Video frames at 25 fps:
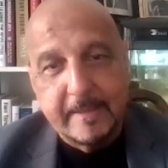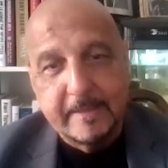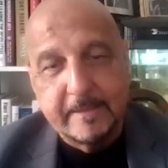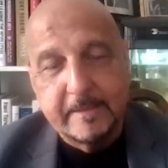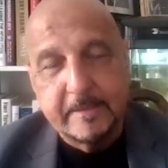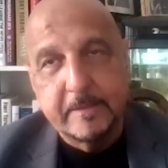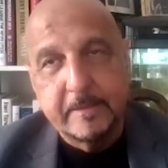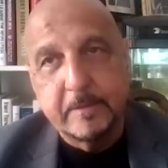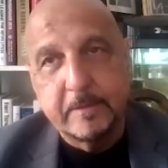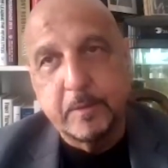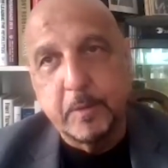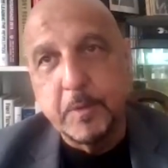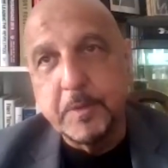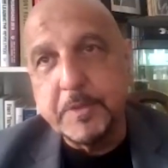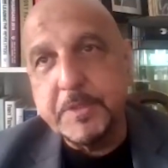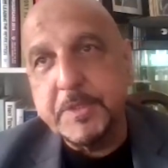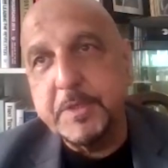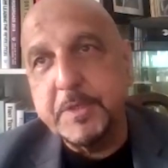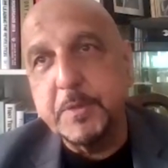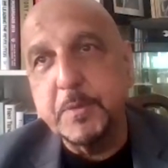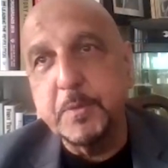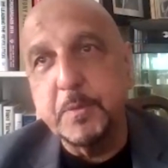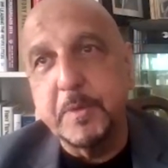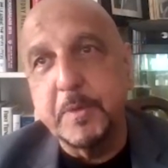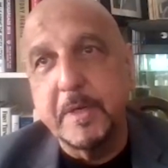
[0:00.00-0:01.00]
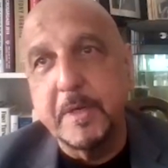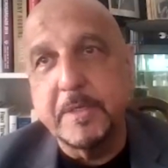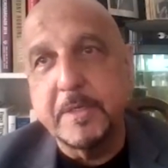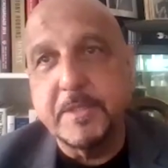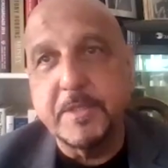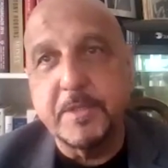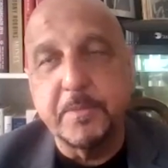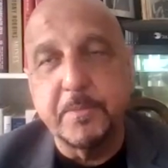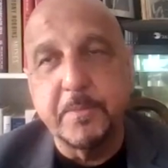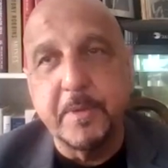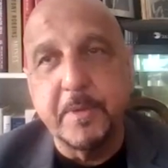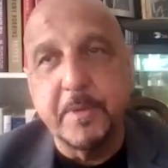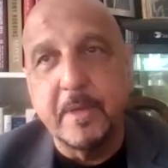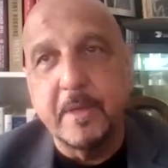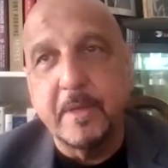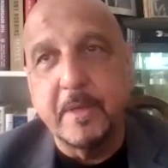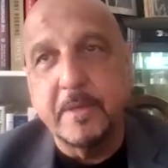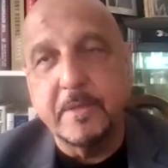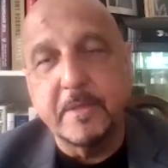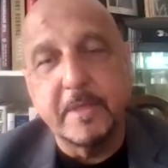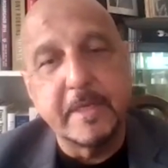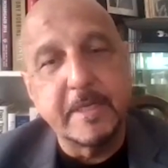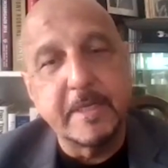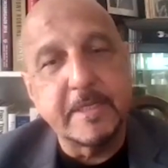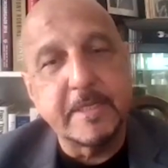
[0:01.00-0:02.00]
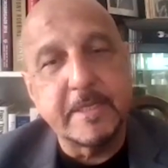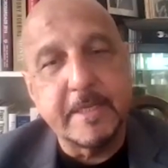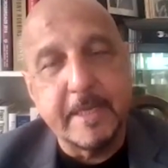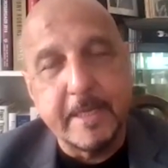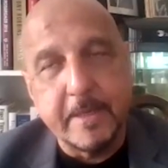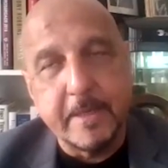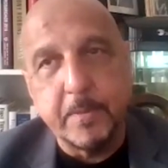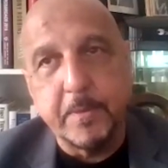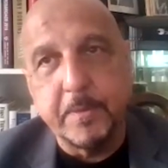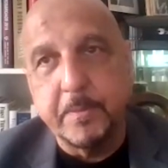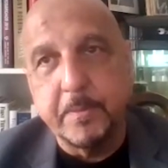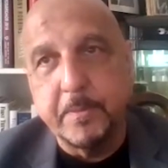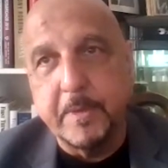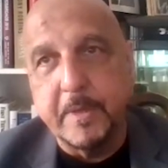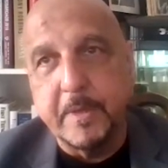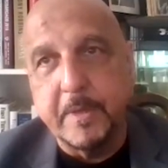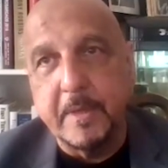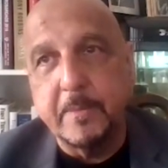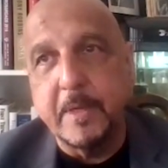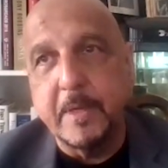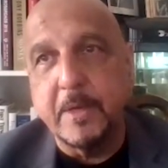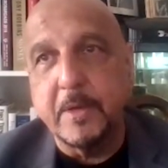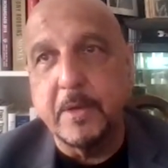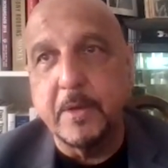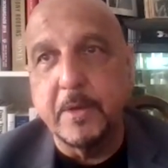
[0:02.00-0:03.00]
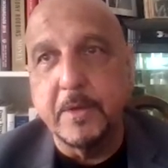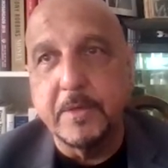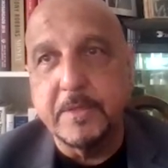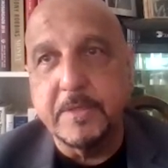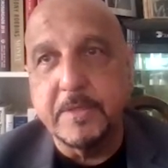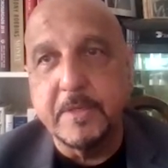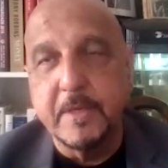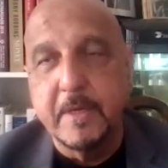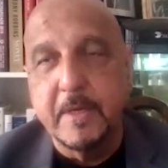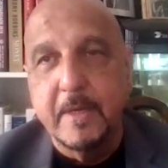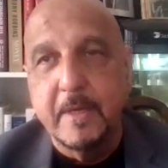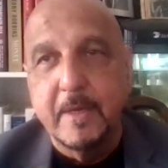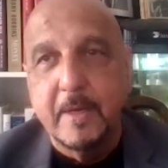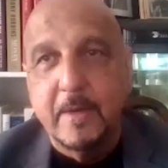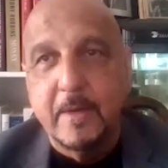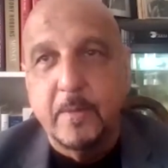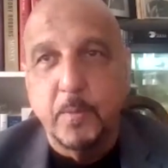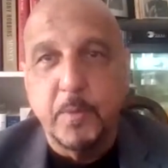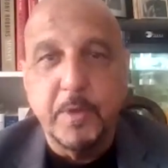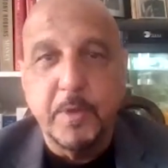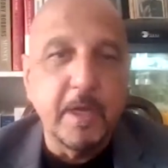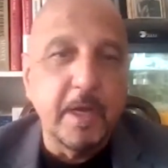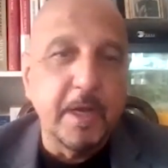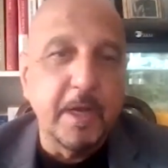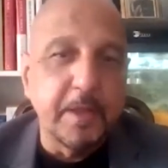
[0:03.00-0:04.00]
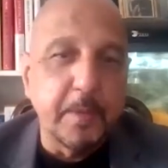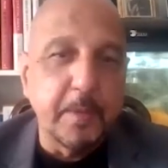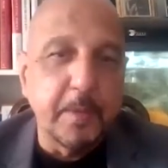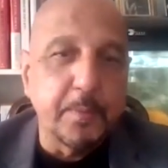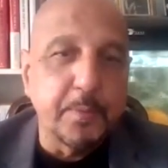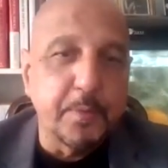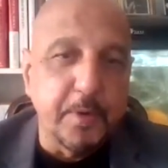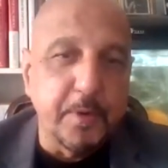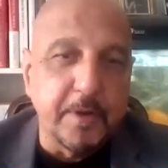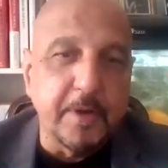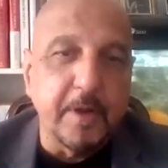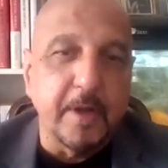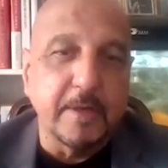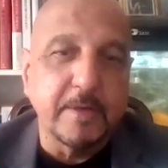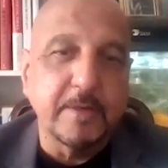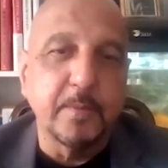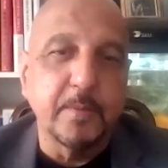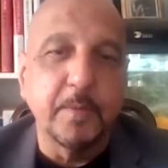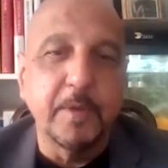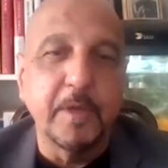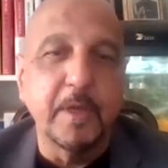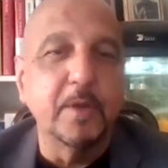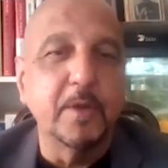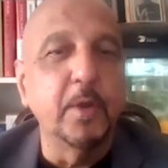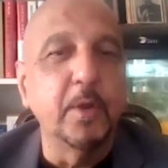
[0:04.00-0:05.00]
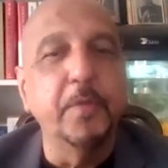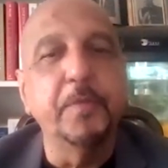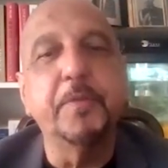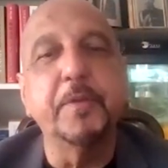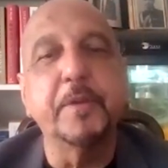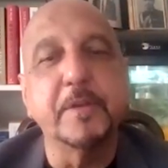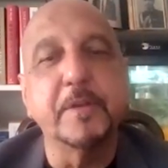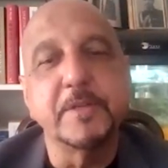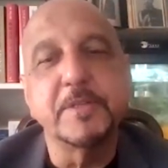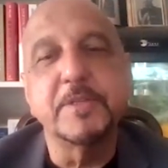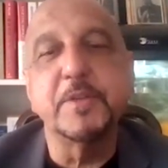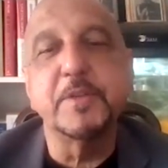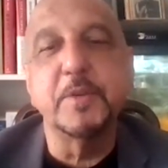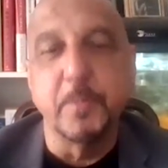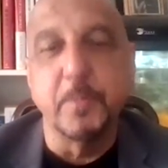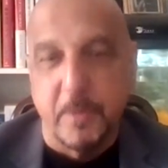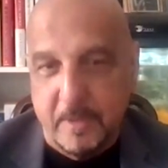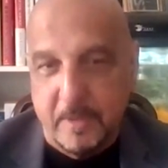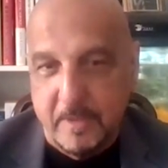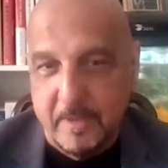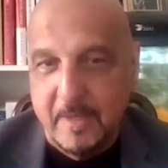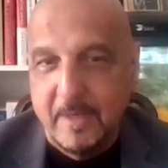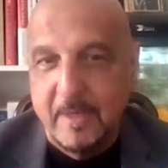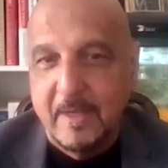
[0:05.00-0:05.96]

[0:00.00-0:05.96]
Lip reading: And those two words to me, they stick with me because we are the product, we are not the consumer.